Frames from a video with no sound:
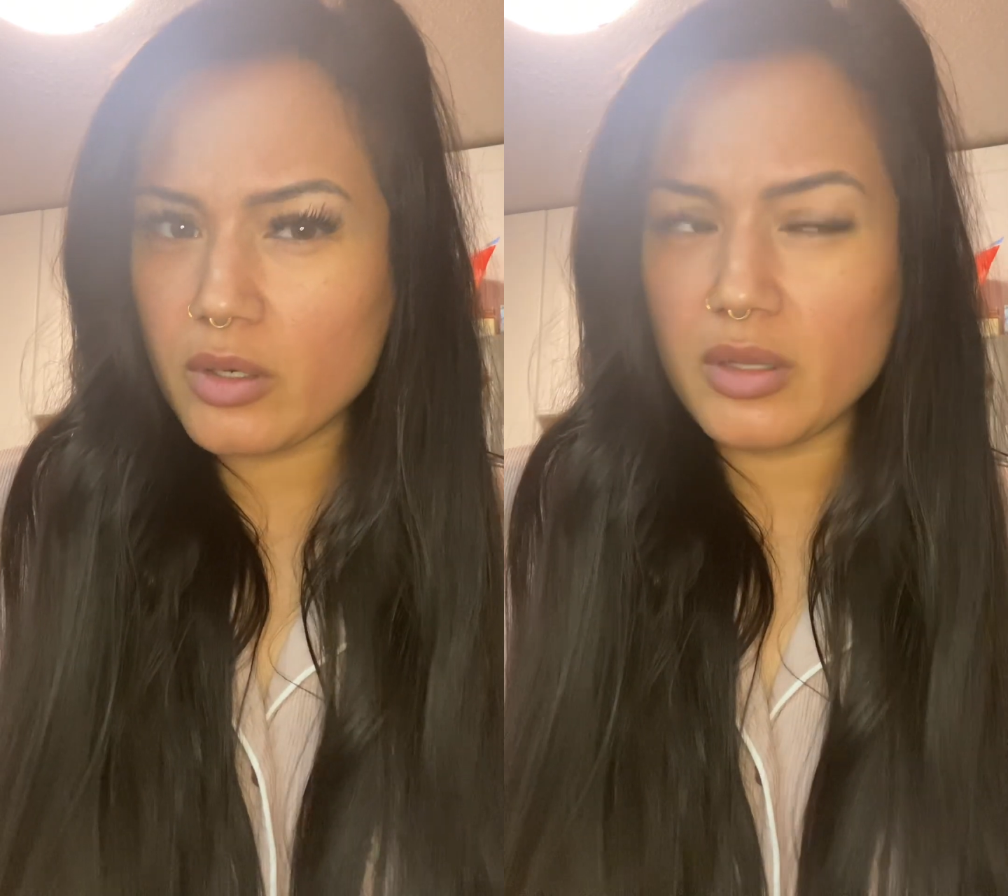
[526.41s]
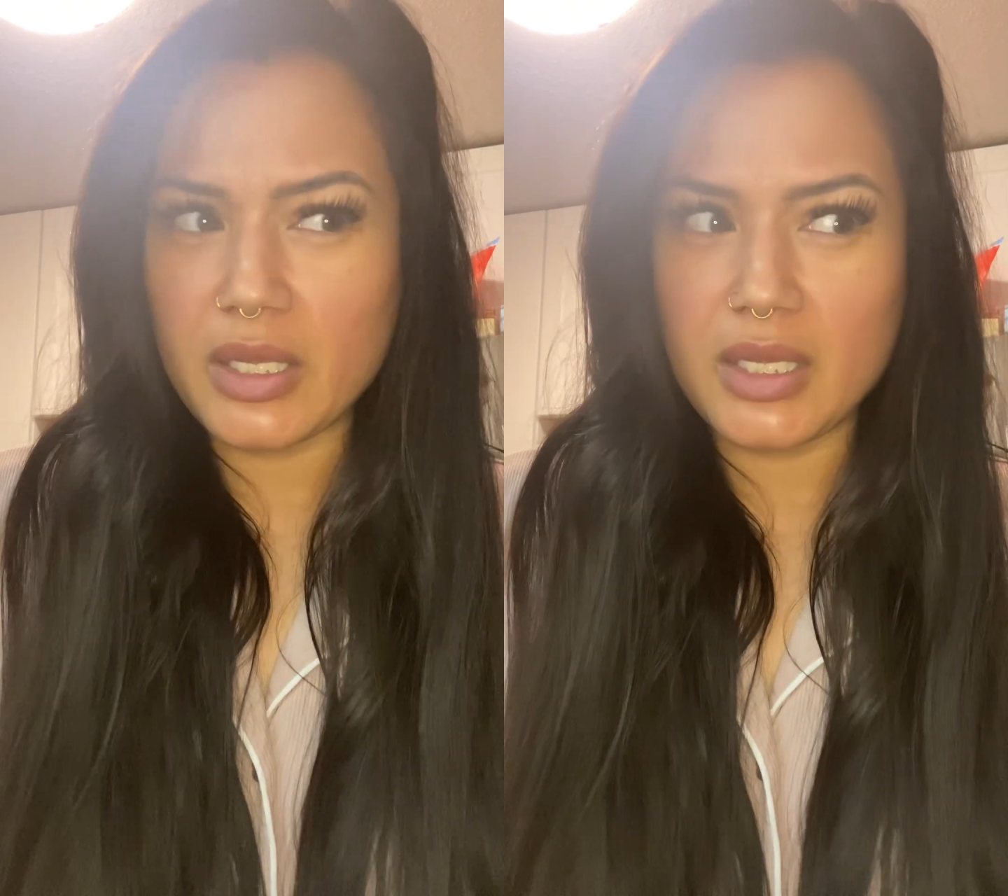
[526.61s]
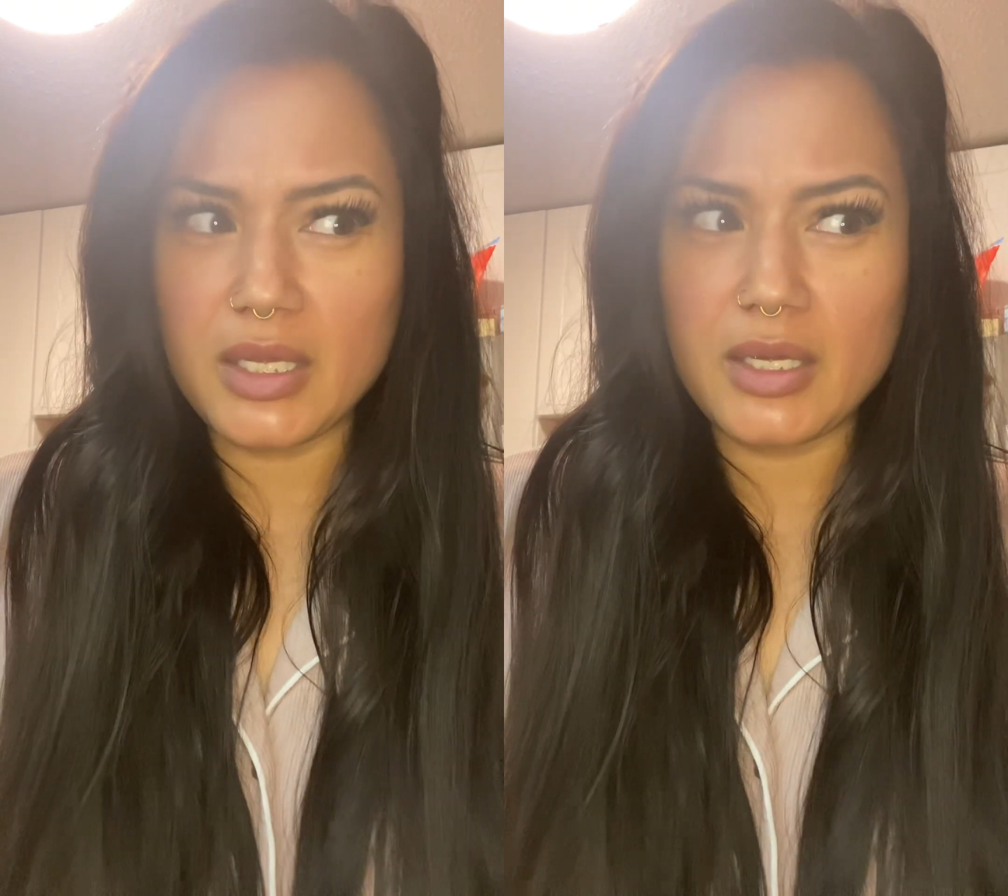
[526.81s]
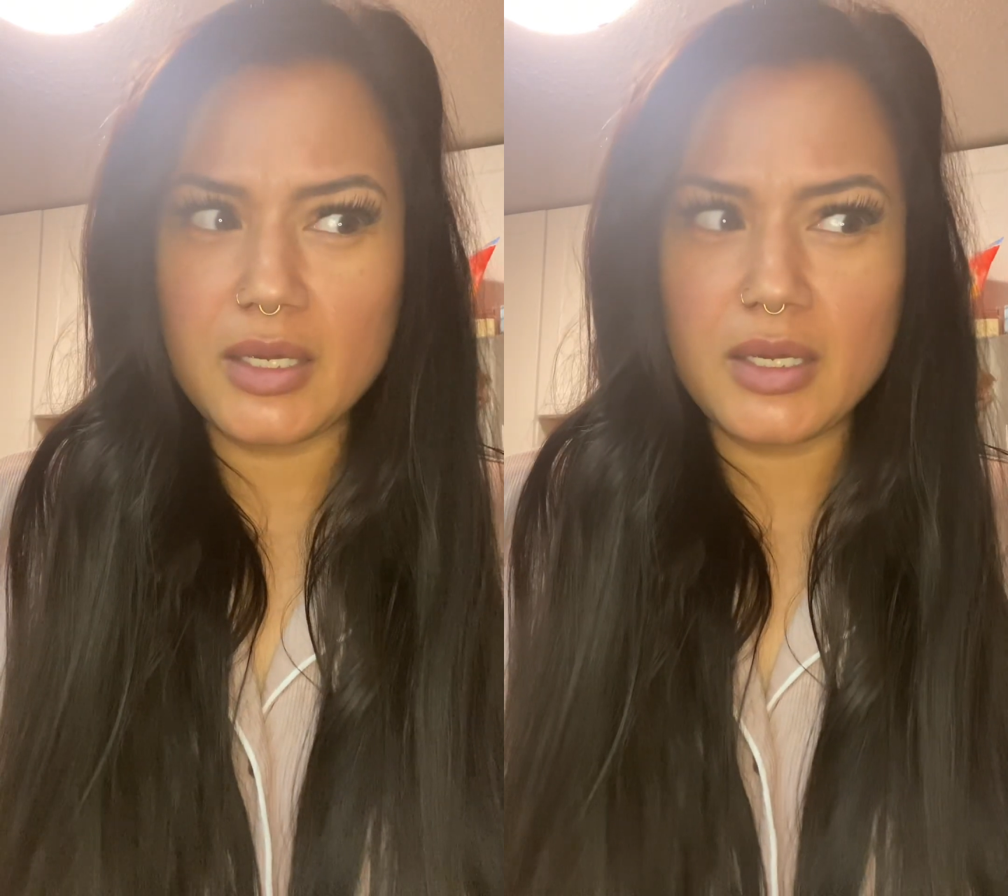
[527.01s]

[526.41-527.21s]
like,